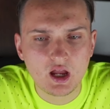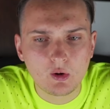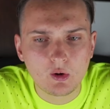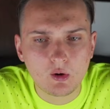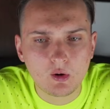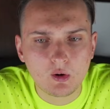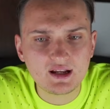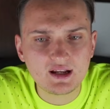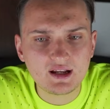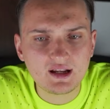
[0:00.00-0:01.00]
We are
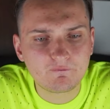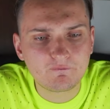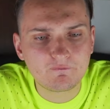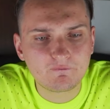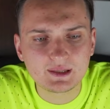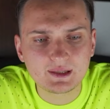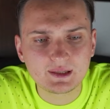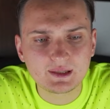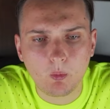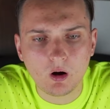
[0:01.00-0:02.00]
like fucking
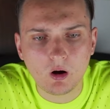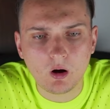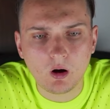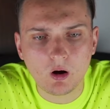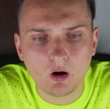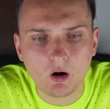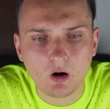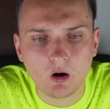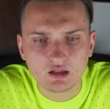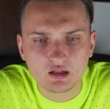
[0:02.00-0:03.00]
Spartan
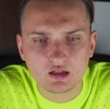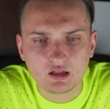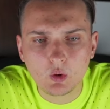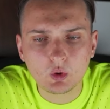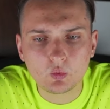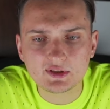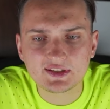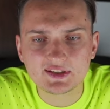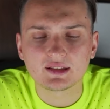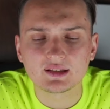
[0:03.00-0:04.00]
soldiers. No one was
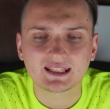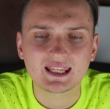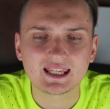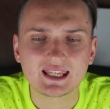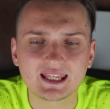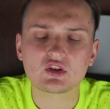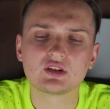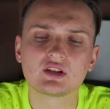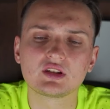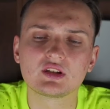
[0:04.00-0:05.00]
selling. Like,
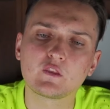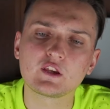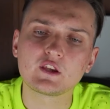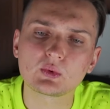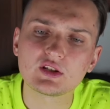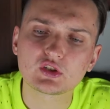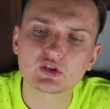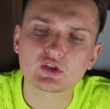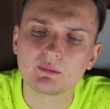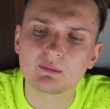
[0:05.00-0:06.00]
imagine the strength
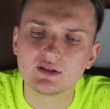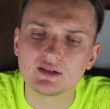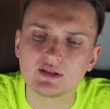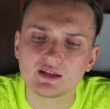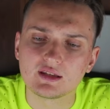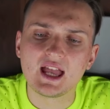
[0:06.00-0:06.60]
of community.